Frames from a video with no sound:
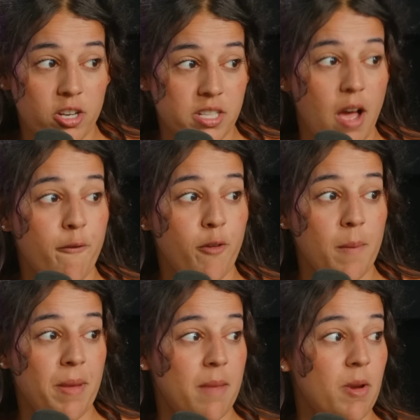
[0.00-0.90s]

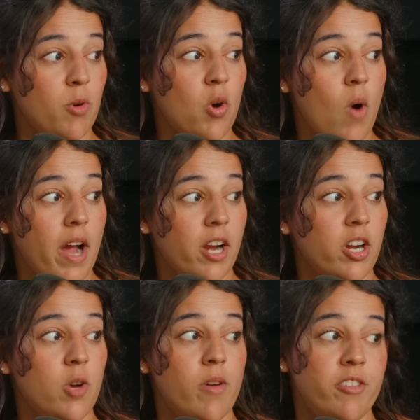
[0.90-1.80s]
Upfront payment required,
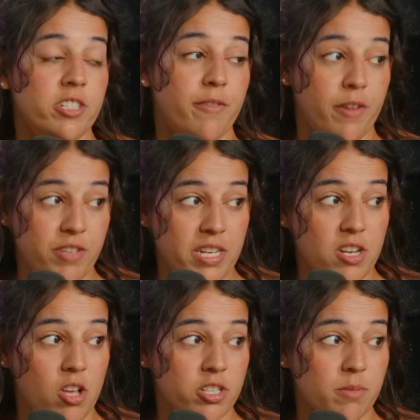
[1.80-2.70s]
equivalent to
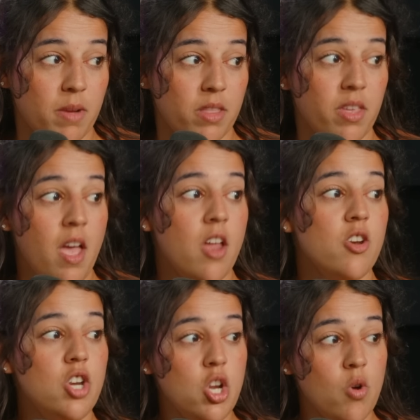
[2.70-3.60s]
$15 a month.
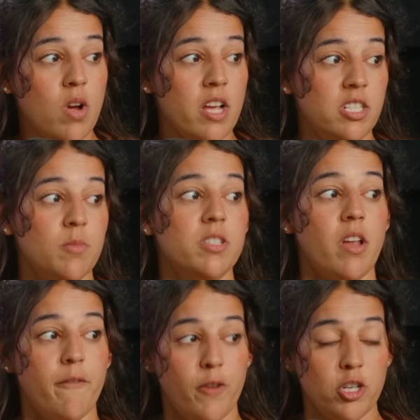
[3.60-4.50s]
New customers
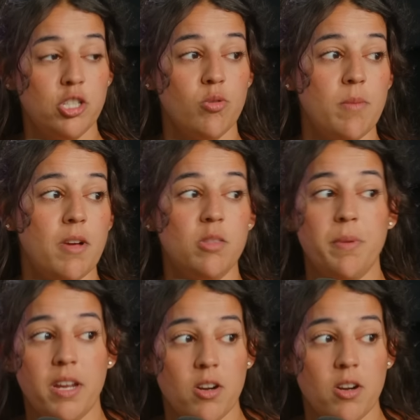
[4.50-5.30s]
on first 3-month plan